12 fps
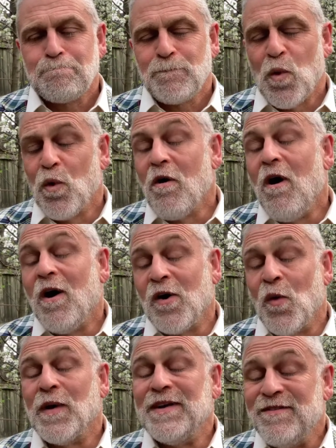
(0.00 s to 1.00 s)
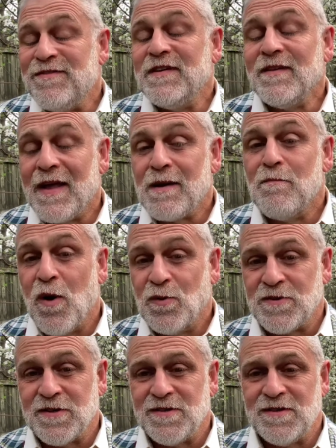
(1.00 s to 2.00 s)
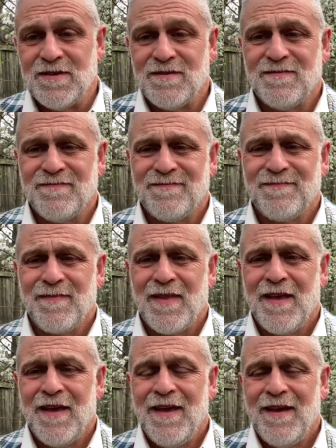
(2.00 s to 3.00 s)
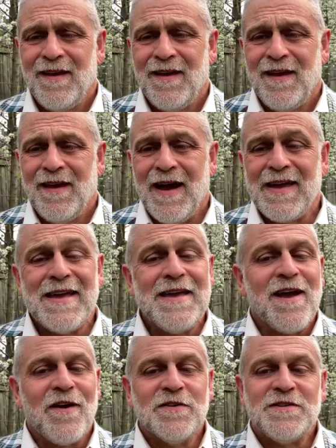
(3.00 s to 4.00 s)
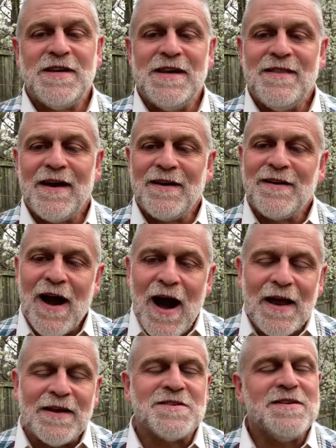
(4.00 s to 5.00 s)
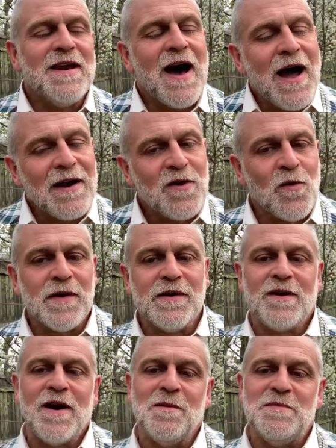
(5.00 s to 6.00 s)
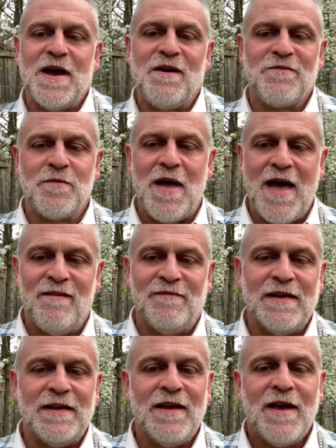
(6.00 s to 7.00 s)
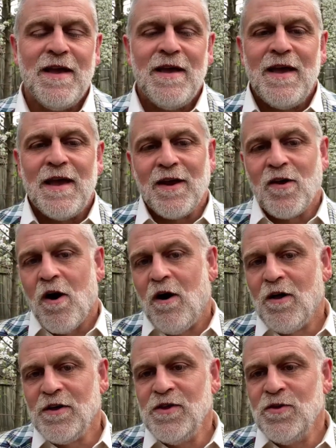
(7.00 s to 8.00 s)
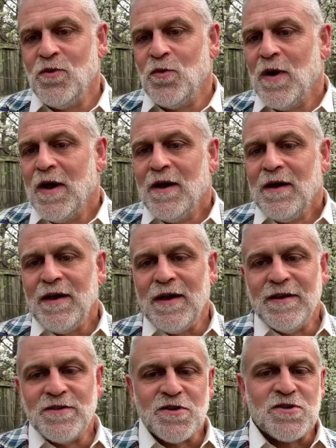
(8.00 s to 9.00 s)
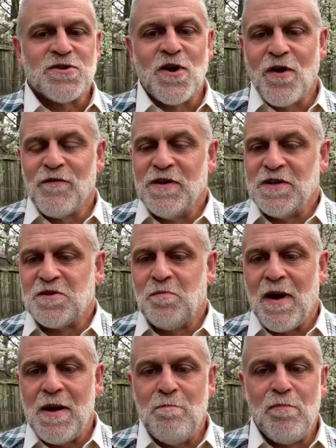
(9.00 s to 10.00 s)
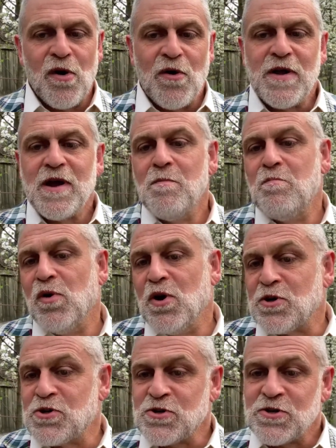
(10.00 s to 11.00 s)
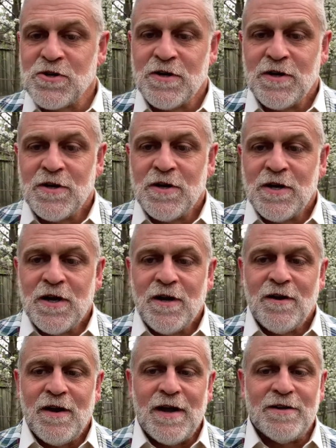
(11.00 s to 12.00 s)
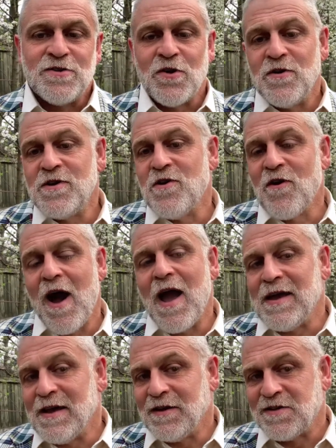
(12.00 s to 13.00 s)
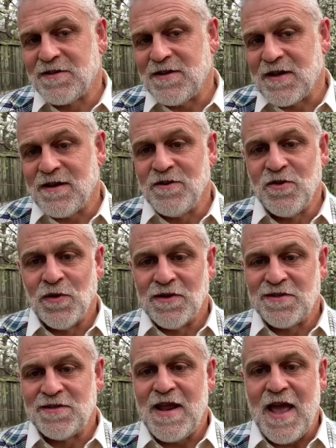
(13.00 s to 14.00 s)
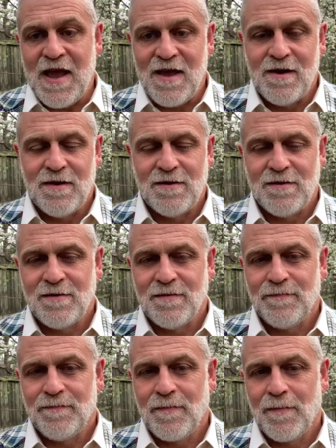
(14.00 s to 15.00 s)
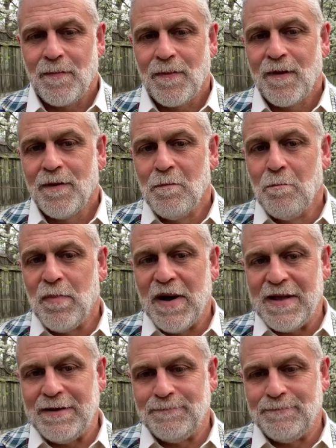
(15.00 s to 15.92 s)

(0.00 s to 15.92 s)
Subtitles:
we're all going to feel like Moses. I can guarantee that God is not going to come down from heaven and call you into service by burning a bush and turning your hiking stick into a snake. But